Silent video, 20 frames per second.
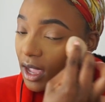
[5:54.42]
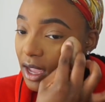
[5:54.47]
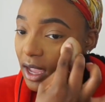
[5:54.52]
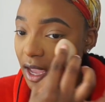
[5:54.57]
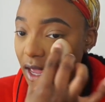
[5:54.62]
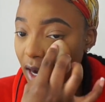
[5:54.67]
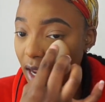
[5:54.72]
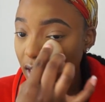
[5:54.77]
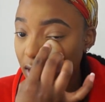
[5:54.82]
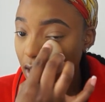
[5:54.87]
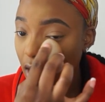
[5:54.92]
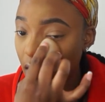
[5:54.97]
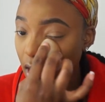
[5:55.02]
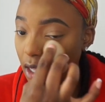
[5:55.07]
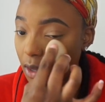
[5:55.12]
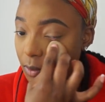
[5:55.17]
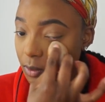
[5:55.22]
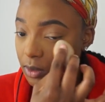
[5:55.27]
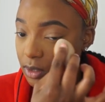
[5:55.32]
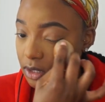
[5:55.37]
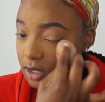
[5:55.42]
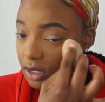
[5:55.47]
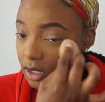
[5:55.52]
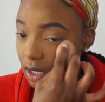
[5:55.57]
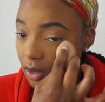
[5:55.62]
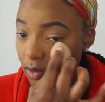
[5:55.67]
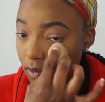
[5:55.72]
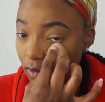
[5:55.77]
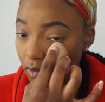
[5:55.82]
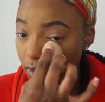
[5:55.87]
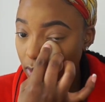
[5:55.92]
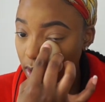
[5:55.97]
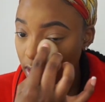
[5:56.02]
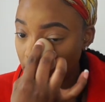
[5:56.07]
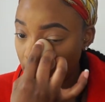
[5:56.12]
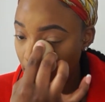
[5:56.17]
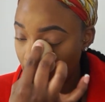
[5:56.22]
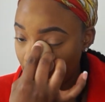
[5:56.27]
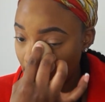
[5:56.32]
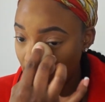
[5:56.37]
And I think it was
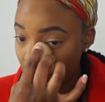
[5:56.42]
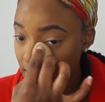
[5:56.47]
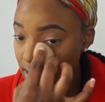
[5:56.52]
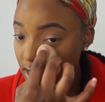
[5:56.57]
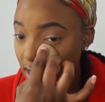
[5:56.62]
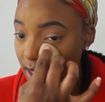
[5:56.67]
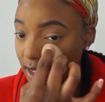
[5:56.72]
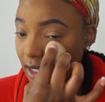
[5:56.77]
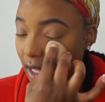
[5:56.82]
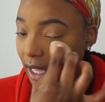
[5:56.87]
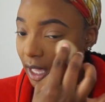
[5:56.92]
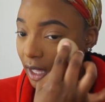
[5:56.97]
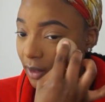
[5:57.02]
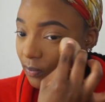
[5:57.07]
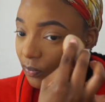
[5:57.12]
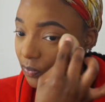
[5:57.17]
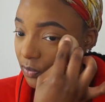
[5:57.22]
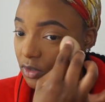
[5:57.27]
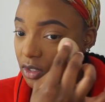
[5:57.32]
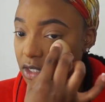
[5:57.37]
really amazing, like,